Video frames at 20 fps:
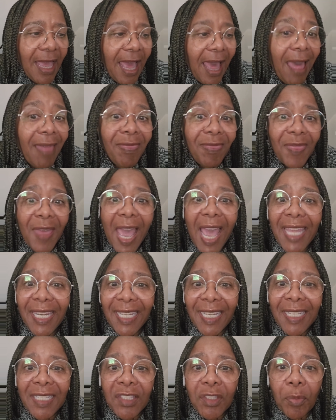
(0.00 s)
And that
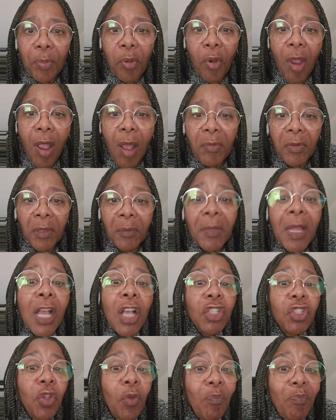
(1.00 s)
is the problem.
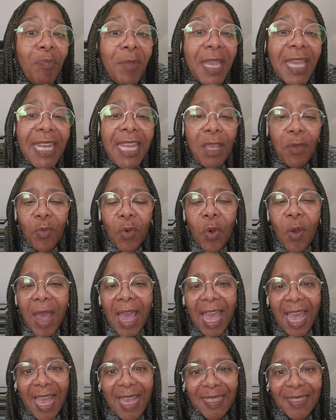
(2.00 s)
So many will
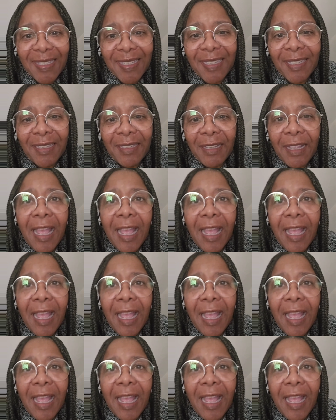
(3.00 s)
ask,